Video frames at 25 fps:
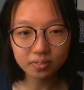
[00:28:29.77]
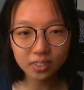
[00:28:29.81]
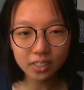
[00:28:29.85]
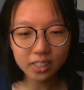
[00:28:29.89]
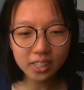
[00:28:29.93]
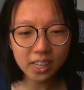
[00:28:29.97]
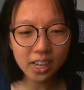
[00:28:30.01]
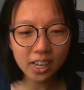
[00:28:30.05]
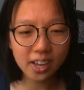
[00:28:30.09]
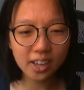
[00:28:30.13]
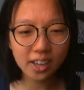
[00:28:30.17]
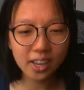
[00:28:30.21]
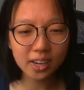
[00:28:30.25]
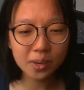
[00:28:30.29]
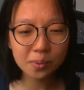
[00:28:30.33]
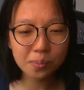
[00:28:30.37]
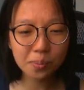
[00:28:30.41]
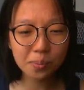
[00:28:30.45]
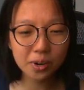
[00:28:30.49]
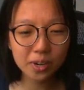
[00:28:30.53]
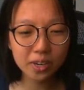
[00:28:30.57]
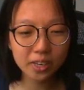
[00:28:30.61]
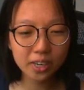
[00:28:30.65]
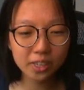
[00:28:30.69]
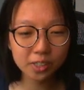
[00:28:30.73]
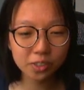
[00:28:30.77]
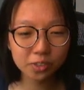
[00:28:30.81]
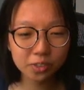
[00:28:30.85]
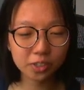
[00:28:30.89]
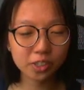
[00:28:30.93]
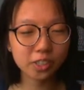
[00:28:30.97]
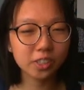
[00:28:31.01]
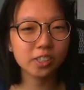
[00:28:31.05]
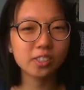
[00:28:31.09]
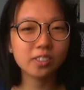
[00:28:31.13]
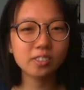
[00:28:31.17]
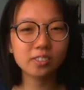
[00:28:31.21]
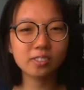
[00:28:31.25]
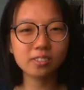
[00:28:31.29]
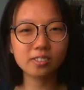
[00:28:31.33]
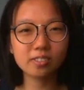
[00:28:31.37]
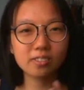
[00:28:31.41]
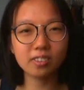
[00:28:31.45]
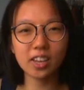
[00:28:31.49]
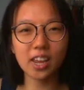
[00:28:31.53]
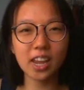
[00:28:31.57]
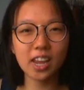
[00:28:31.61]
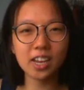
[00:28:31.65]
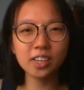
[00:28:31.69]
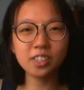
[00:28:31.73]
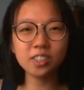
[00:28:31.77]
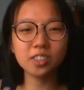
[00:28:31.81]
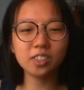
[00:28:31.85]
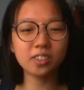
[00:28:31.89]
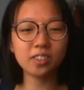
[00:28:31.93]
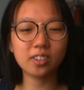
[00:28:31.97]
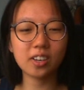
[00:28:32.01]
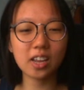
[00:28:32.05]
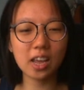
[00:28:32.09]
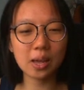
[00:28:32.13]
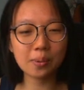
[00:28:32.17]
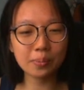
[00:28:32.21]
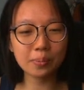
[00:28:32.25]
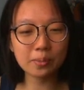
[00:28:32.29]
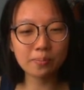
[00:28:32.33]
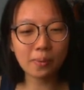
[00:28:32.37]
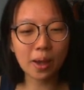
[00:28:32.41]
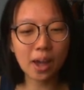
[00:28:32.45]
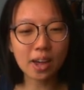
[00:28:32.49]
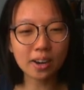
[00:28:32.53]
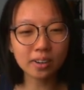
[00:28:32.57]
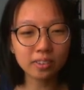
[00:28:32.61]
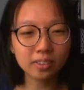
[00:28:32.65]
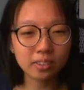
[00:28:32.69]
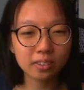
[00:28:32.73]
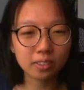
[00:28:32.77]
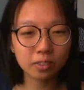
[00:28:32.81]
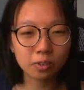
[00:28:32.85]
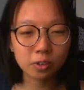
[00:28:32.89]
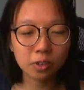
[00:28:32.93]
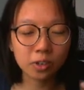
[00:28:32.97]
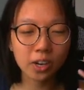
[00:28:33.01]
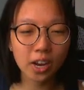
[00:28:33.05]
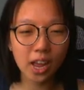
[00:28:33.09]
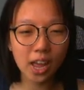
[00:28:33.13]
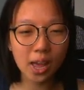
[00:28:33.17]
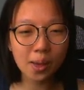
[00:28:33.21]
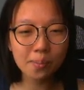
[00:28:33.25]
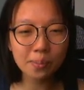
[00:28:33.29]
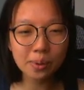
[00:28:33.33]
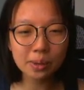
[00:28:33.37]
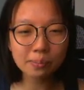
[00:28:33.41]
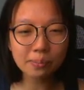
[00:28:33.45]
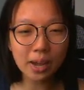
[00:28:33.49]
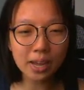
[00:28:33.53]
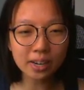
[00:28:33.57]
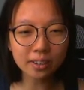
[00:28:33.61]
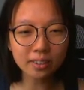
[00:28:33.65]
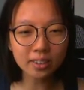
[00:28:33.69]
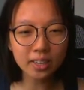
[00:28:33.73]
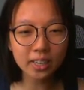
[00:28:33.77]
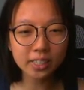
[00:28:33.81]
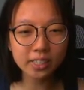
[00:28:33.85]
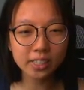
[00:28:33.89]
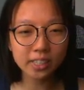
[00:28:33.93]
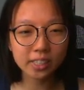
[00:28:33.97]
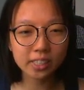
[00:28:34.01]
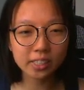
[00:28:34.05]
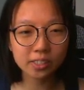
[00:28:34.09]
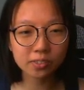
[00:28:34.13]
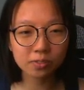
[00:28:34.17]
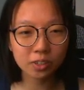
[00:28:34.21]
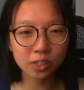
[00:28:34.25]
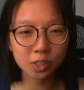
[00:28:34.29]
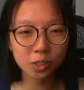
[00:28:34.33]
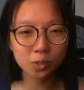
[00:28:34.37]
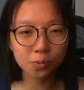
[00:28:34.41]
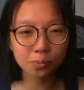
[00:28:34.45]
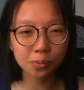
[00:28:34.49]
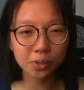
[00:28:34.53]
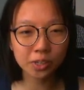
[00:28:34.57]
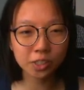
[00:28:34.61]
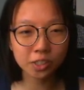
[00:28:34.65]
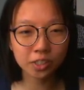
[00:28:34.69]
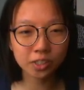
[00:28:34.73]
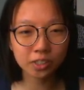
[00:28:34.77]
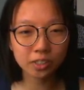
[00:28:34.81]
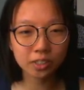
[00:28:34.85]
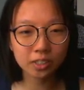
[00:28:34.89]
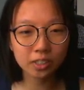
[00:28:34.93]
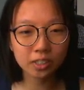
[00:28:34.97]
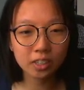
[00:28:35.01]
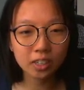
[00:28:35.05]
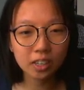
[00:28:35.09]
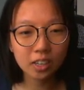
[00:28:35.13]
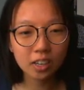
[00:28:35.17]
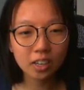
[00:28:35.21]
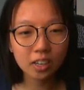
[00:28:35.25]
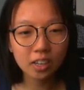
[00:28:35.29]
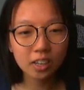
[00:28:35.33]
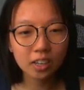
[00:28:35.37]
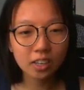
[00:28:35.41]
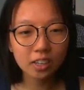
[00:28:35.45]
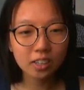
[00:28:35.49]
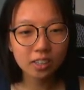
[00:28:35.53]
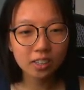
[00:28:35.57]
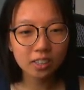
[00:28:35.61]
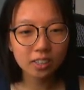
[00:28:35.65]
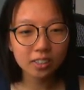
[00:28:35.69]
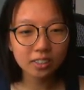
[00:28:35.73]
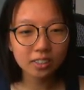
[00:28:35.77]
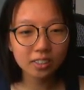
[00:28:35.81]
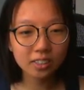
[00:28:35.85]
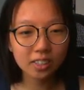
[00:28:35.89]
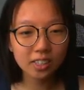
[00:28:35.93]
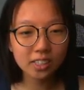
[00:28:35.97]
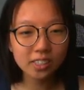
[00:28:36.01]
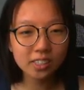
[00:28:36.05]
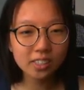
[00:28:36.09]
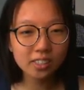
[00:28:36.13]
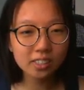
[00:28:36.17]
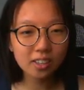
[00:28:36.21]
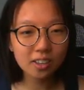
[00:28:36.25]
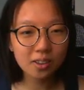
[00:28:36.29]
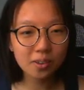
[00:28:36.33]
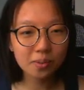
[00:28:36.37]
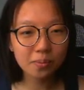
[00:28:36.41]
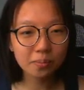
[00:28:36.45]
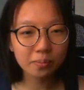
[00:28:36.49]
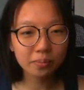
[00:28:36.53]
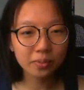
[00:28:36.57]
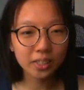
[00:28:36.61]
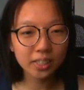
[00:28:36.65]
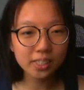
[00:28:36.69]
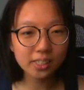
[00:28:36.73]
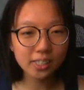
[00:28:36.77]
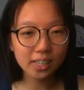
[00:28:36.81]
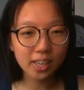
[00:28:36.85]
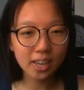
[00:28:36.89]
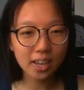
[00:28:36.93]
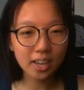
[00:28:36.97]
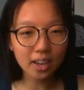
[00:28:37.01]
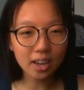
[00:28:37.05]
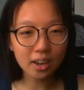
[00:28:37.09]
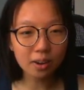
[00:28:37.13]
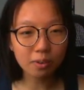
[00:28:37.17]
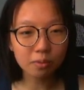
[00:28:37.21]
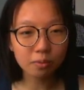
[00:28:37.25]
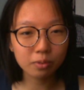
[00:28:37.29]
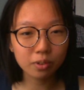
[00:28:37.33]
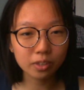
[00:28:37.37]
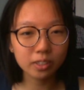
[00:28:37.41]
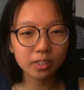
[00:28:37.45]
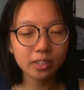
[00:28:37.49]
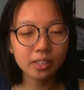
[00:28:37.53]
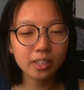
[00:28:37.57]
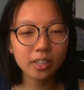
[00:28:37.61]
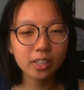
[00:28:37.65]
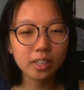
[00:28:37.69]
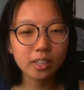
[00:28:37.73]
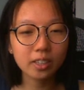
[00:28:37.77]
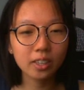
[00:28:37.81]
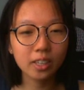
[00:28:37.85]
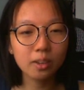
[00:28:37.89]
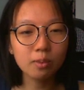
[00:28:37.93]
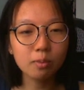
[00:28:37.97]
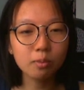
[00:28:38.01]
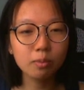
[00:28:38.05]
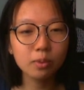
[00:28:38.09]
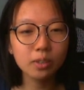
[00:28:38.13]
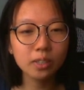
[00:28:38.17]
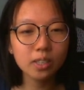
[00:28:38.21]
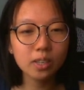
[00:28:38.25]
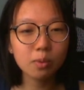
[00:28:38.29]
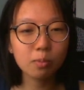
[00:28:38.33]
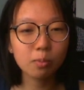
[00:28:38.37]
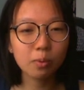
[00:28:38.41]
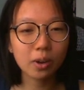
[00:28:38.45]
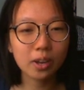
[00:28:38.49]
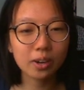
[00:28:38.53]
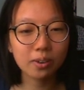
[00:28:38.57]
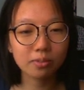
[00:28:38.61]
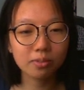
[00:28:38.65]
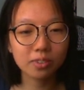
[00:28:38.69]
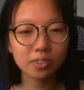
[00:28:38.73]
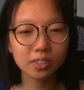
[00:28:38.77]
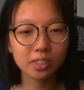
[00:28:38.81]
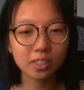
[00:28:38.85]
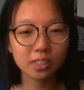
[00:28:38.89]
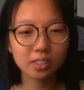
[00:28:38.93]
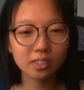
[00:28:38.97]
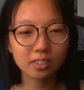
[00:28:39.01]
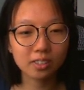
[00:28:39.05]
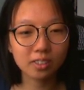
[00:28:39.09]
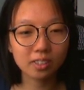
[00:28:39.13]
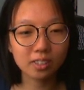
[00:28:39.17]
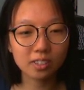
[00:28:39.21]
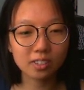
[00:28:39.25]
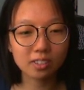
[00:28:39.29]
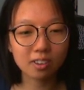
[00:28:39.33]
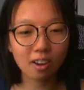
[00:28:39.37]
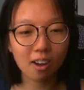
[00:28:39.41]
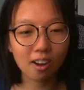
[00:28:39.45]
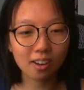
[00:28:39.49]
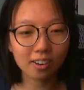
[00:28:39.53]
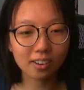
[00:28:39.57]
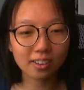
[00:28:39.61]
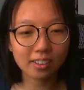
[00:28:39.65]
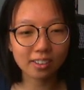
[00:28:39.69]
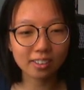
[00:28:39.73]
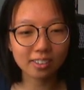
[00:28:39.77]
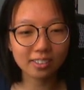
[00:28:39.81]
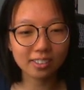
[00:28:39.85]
Yeah, any point in history, just ancient epic battle or epic battle ideas for inspiration. This AI they really went for the dog.